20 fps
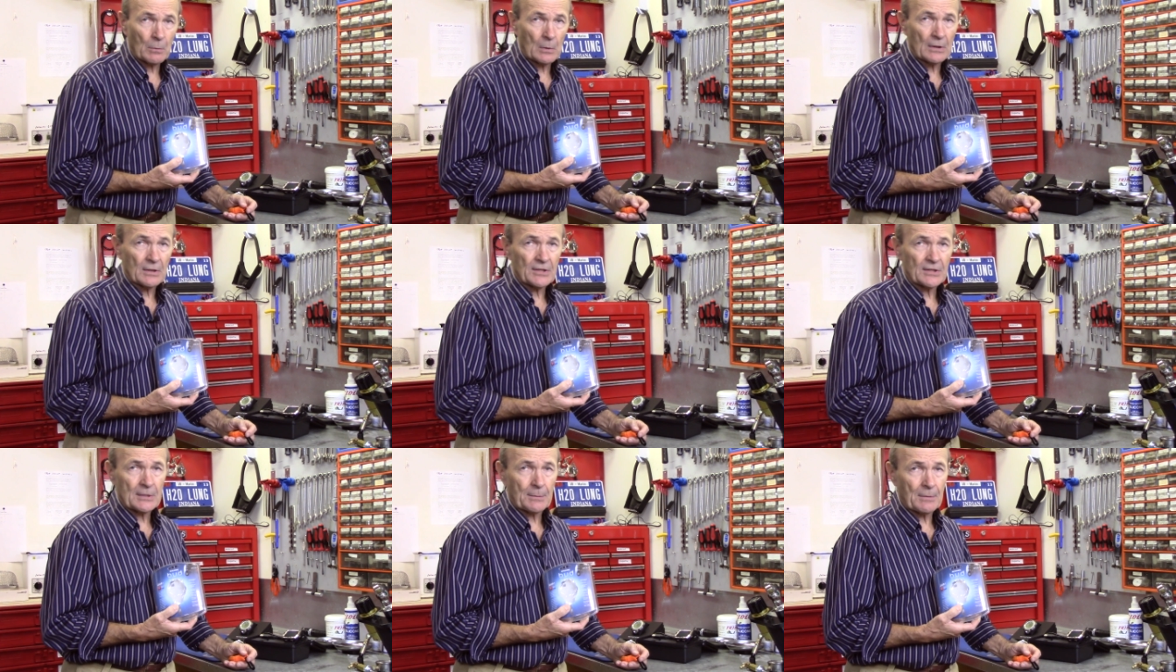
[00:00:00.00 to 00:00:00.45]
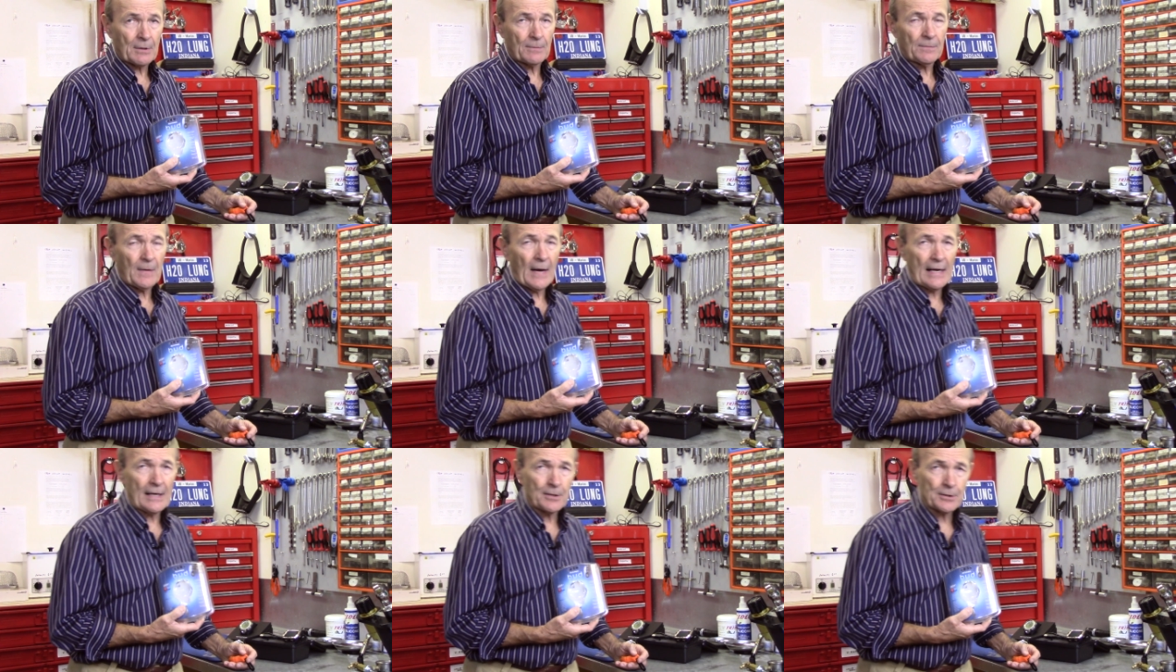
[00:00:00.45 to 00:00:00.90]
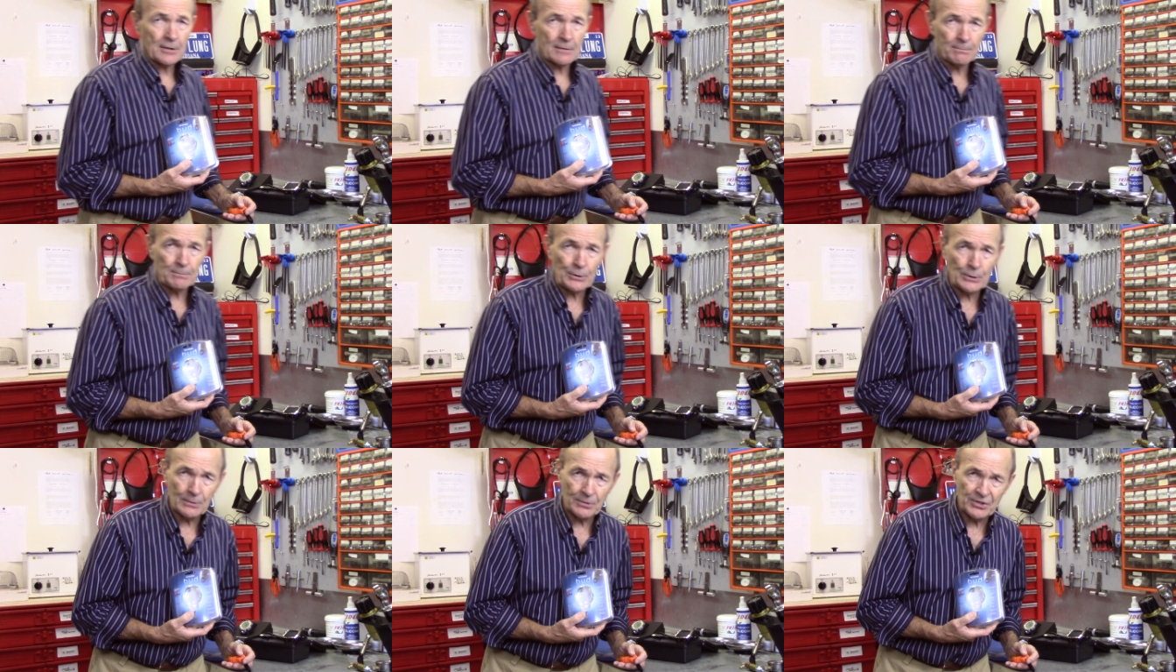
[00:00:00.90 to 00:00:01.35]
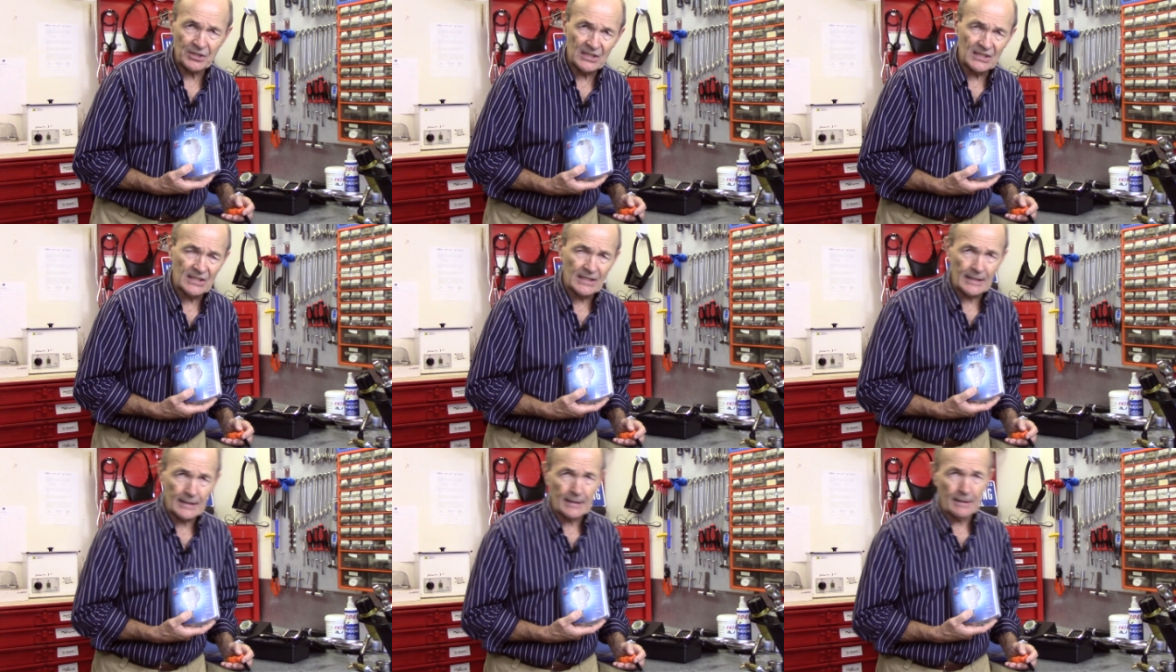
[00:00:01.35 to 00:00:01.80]
One of the, some of the finest computers
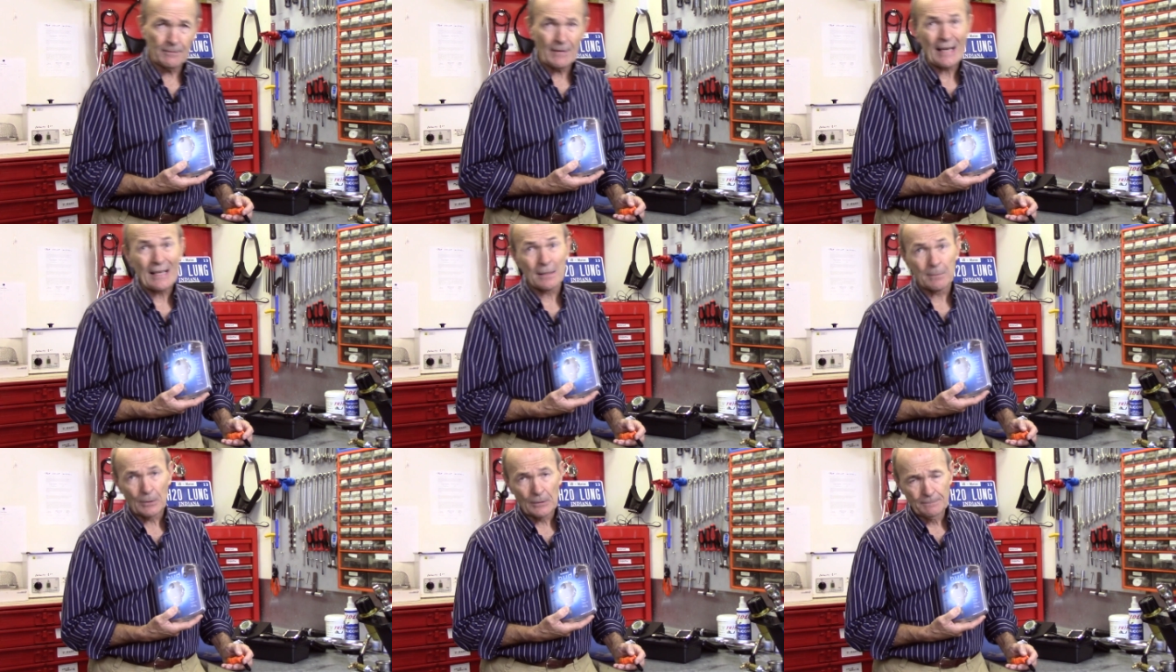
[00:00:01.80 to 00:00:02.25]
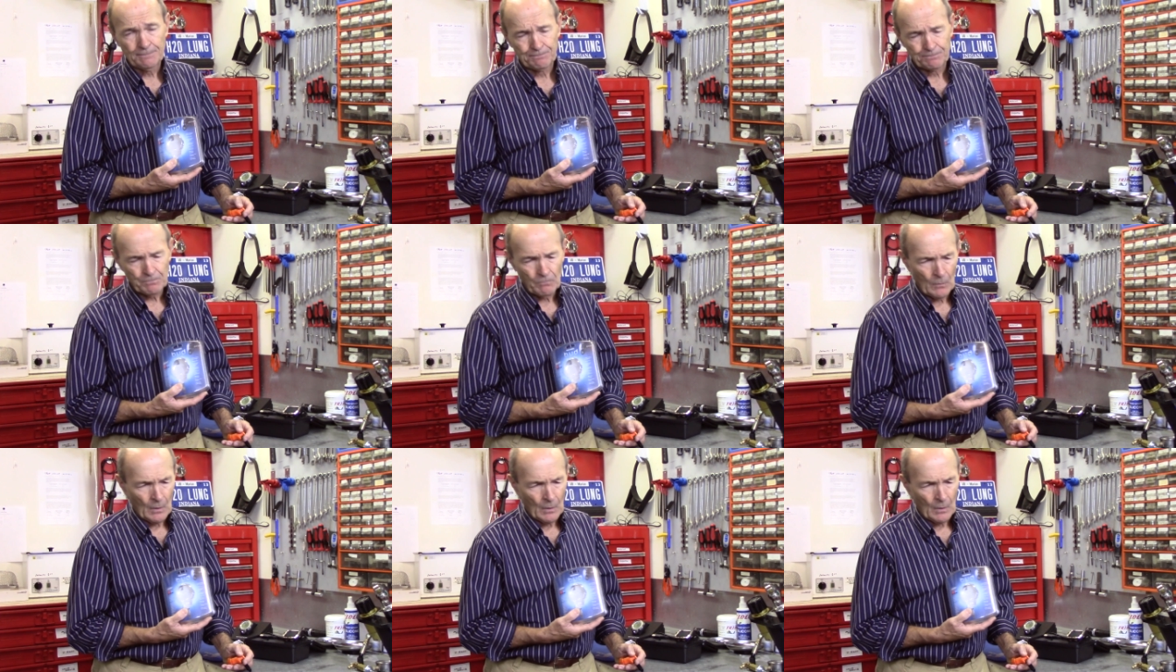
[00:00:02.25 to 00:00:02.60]
in uh, available,